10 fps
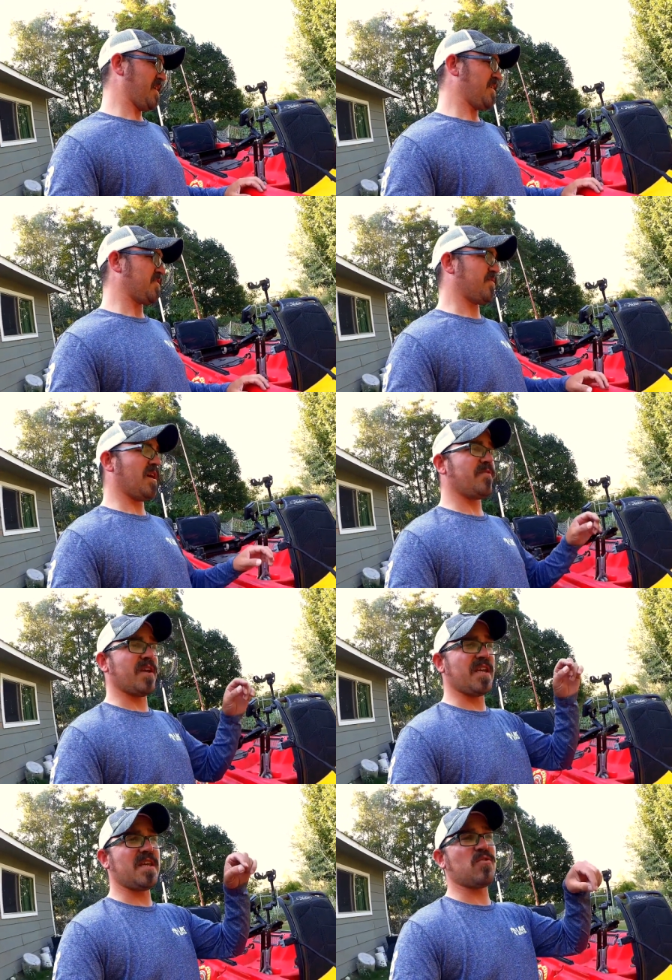So if you have
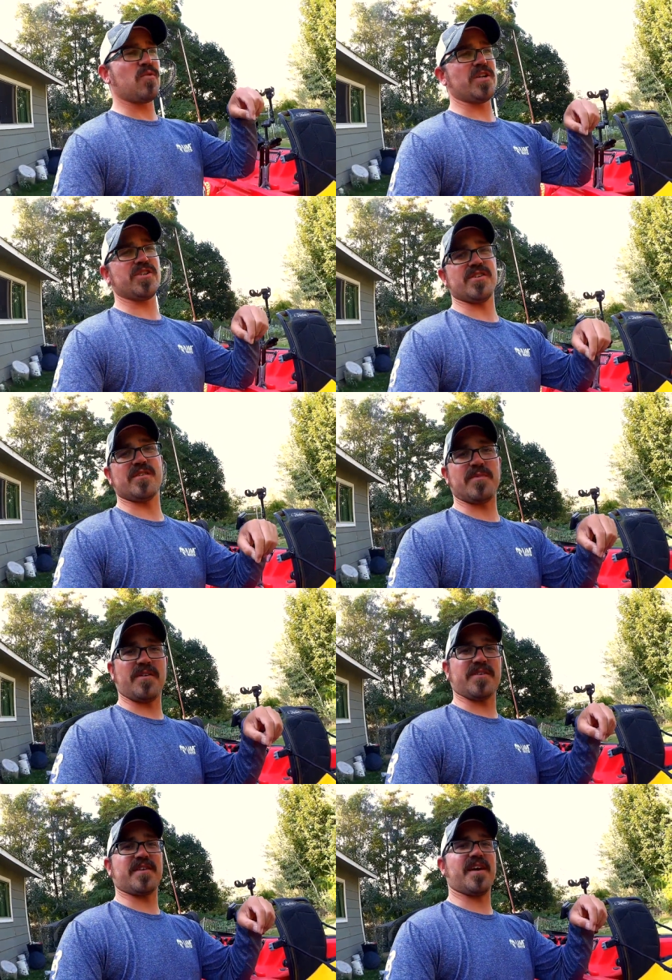any questions about
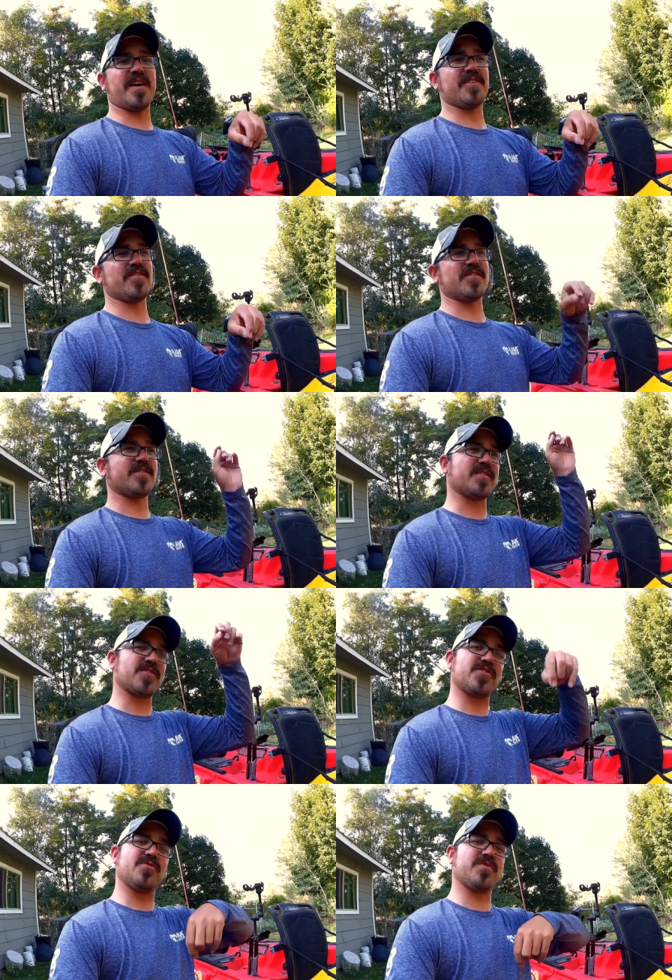this kayak, just uh,
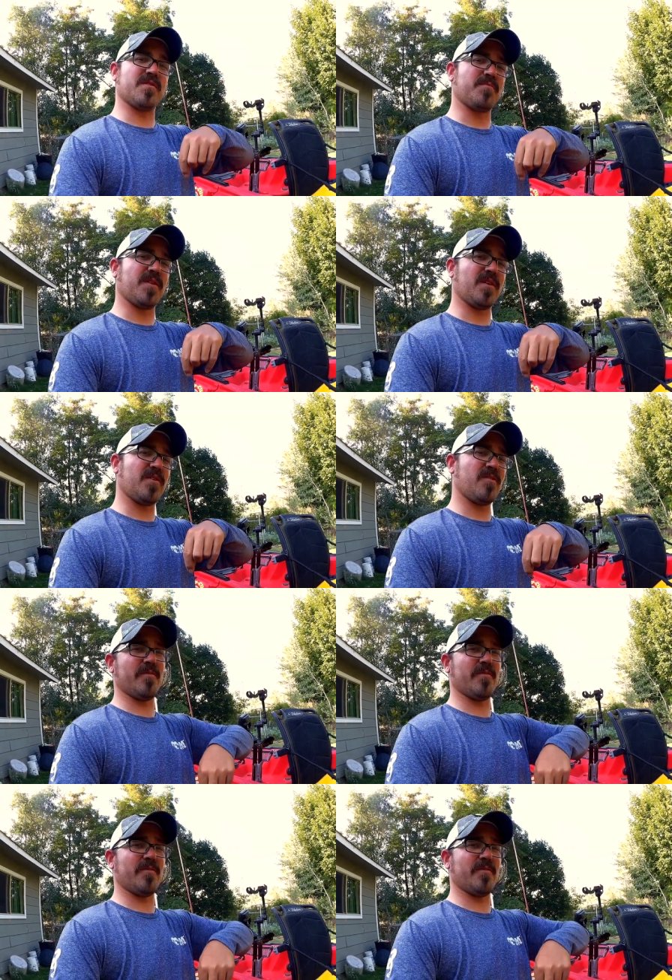shoot them below.